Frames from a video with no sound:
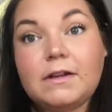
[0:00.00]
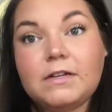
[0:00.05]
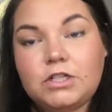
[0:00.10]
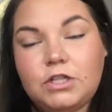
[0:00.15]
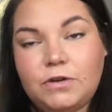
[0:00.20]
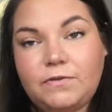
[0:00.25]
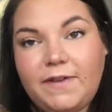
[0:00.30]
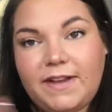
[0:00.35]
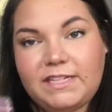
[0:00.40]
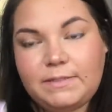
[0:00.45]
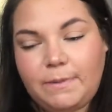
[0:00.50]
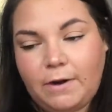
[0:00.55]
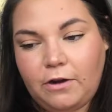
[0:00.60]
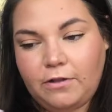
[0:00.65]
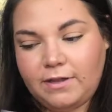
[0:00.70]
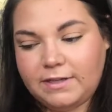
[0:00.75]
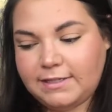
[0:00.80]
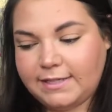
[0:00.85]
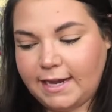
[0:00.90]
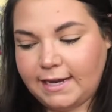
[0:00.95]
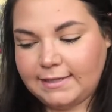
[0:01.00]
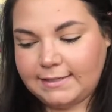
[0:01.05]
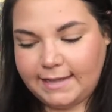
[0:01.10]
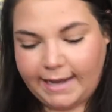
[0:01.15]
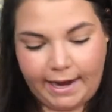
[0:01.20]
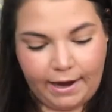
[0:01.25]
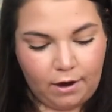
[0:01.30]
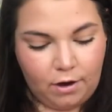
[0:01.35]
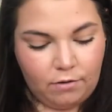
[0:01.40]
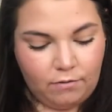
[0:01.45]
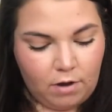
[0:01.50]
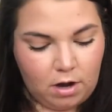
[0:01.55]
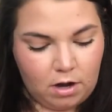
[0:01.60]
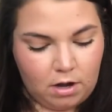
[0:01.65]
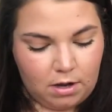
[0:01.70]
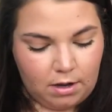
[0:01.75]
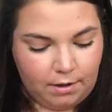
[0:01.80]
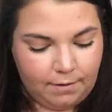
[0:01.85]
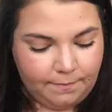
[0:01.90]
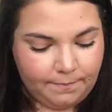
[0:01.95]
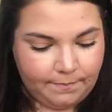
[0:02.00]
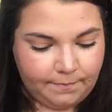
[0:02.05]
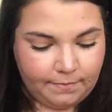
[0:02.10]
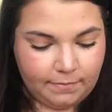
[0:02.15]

Too Faced, Better Than Sex, can't go wrong.